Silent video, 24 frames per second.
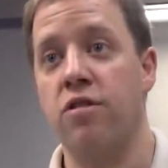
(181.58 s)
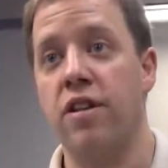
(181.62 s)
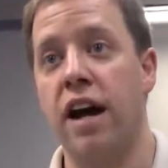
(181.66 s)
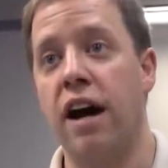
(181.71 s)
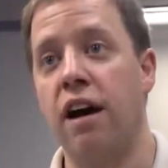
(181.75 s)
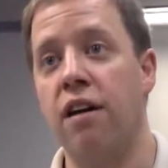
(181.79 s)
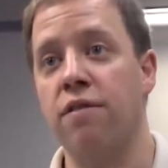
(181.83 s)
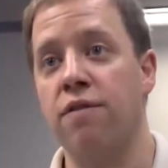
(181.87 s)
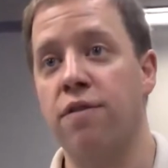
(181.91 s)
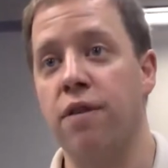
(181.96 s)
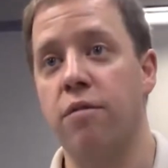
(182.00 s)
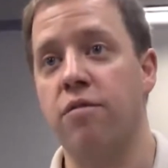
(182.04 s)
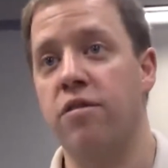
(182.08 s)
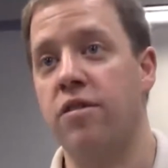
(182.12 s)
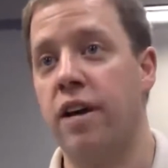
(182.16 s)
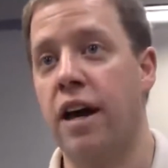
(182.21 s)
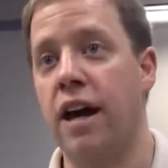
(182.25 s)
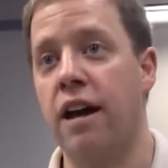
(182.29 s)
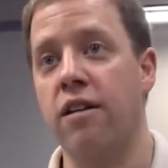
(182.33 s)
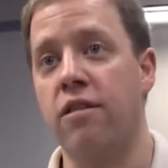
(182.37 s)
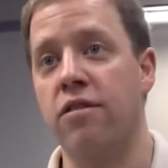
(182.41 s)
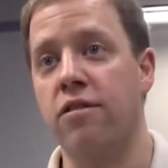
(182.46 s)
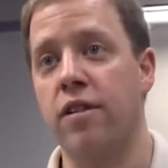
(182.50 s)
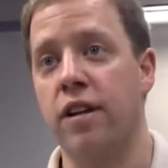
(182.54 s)
down from
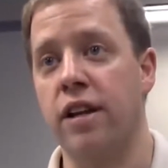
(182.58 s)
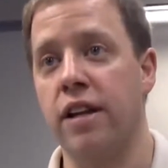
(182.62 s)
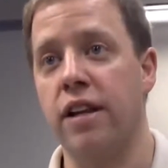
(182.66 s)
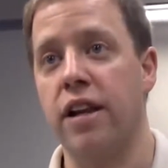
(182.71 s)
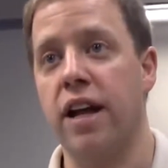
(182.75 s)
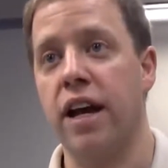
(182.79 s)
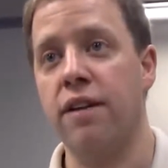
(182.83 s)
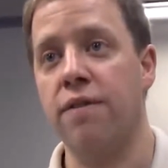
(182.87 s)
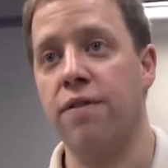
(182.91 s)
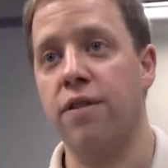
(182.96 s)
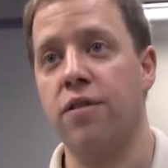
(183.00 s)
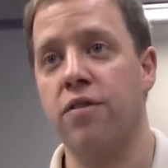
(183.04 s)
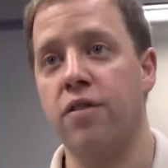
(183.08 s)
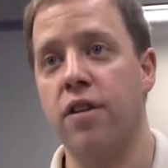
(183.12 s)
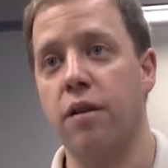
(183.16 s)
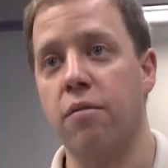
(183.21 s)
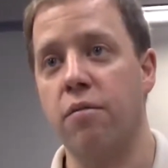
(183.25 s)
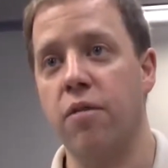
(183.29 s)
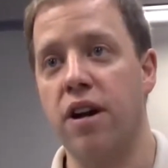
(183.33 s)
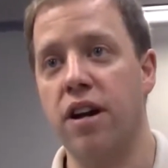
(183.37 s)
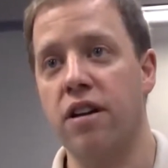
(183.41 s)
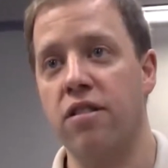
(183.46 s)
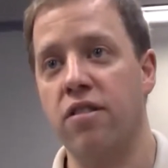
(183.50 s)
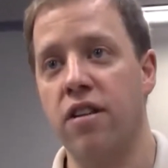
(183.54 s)
Seattle City Light for some
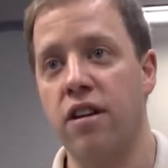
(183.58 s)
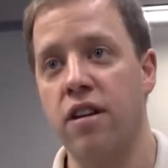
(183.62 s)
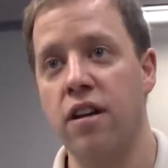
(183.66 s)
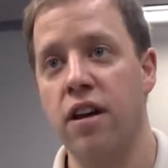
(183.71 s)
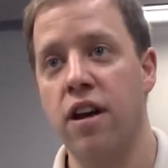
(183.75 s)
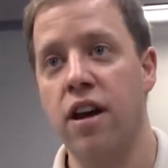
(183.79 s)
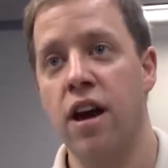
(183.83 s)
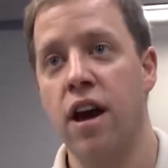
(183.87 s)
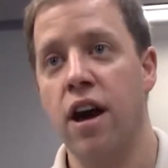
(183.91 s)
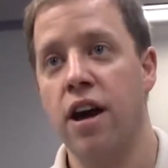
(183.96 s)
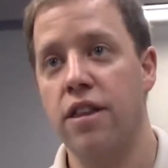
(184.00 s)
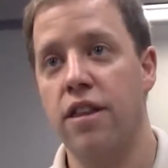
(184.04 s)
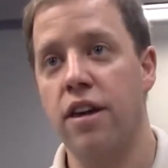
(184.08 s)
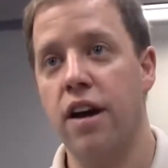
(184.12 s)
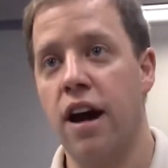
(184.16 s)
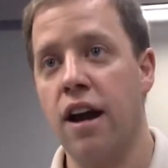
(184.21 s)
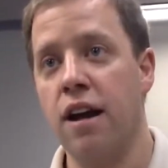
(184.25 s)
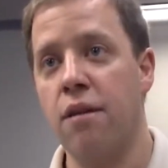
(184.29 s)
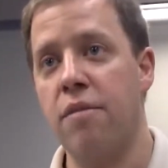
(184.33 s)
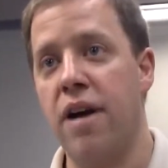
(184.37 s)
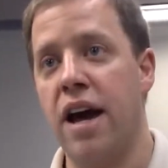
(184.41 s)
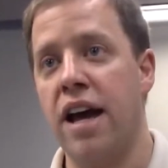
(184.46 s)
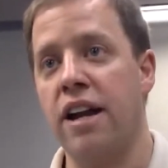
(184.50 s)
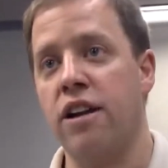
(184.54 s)
reason, the
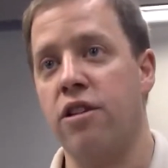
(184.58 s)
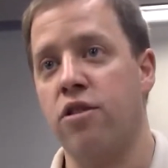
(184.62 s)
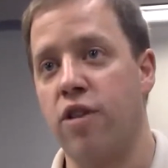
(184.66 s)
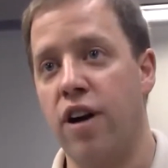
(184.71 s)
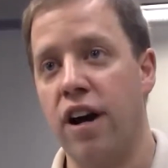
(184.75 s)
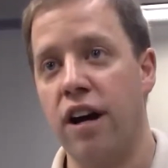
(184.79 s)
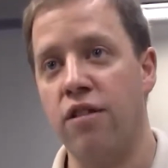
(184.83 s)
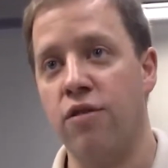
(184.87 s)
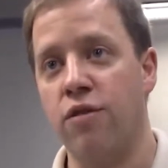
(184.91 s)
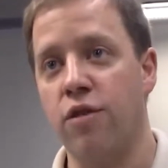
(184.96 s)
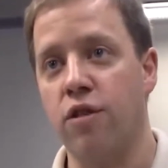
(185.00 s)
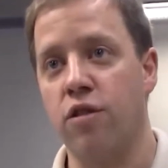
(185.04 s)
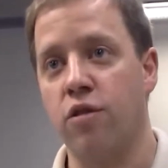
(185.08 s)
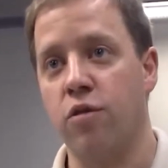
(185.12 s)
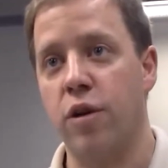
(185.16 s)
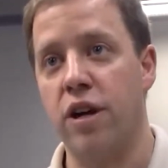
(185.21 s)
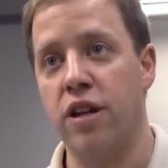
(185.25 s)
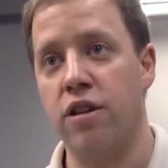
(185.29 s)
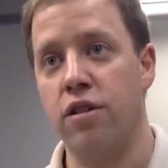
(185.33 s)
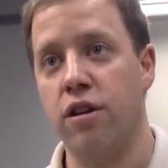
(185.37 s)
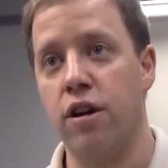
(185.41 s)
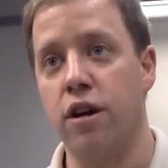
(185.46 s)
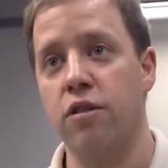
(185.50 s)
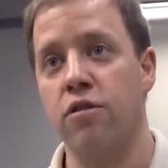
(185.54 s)
automatic transfer
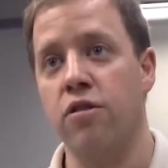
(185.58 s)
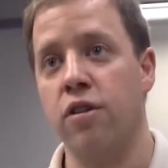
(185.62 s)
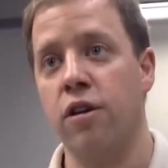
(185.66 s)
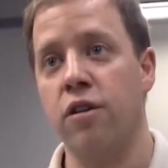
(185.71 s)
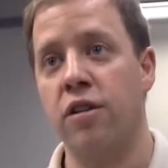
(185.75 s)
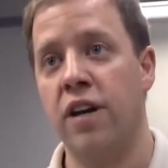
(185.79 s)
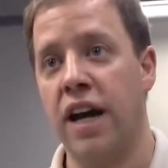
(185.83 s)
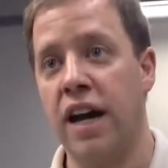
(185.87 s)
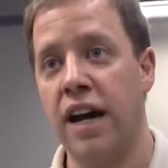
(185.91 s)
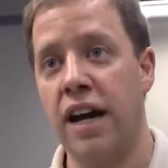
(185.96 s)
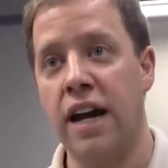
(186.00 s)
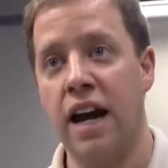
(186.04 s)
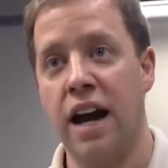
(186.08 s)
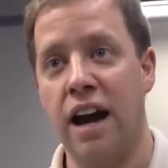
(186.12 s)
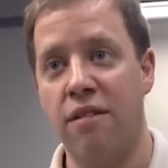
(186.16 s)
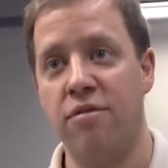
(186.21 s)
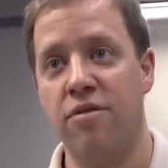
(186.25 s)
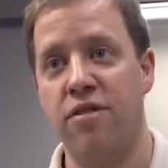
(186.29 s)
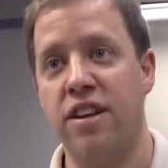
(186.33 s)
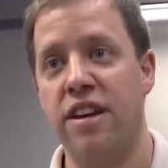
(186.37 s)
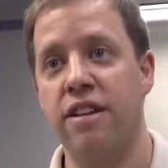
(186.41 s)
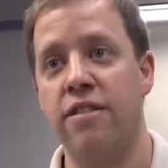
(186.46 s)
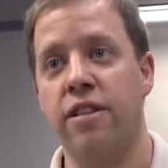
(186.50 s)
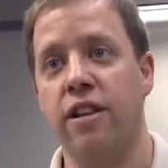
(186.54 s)
switch goes, okay,
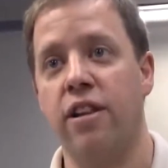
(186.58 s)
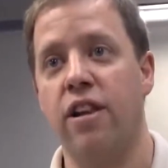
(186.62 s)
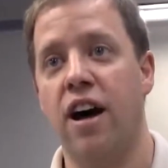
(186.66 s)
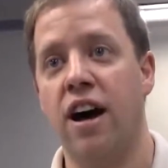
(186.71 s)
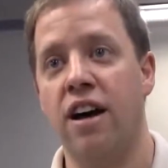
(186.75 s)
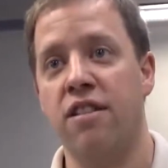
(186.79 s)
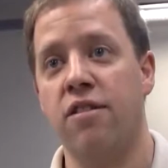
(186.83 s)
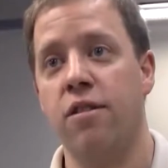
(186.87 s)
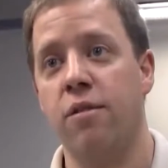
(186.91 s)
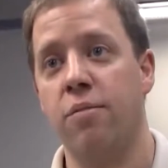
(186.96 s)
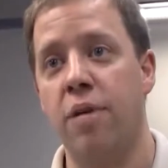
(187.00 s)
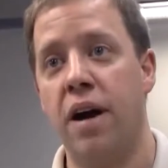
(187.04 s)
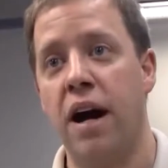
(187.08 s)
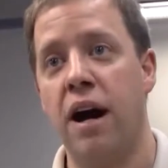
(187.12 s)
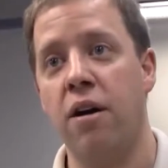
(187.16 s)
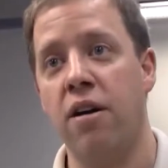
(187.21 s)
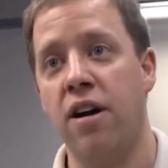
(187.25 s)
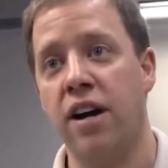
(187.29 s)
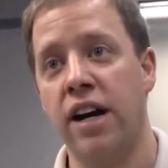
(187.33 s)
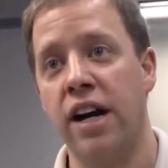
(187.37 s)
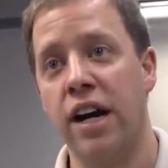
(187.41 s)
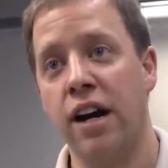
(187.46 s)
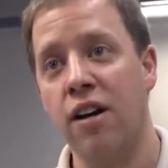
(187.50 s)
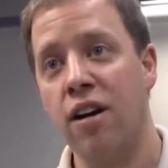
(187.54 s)
I've seen the loss of
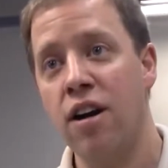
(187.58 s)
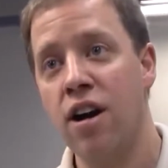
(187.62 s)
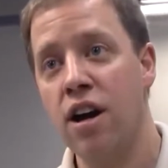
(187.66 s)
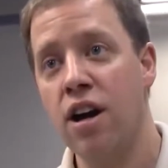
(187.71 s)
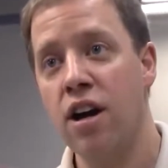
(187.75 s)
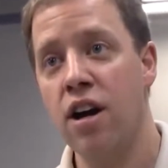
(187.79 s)
power here,